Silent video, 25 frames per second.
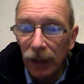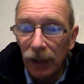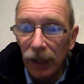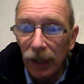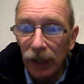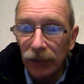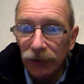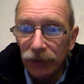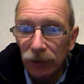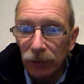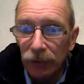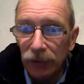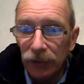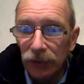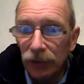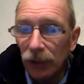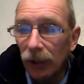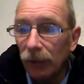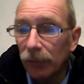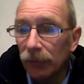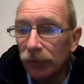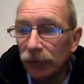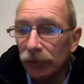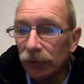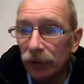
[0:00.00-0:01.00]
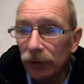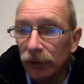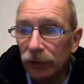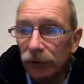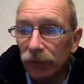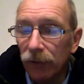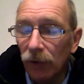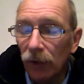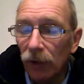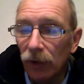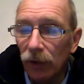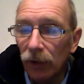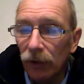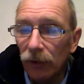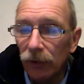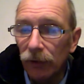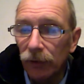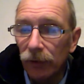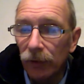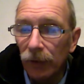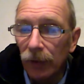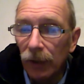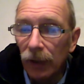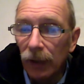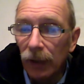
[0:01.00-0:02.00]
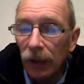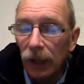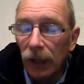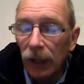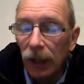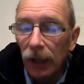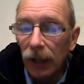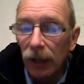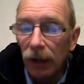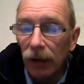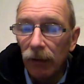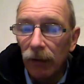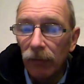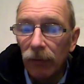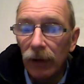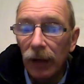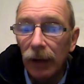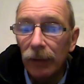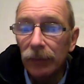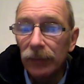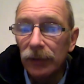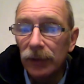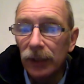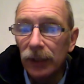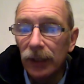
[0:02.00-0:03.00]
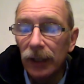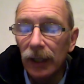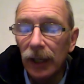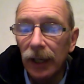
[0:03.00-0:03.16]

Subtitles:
Some examples are as follows. Ramsay,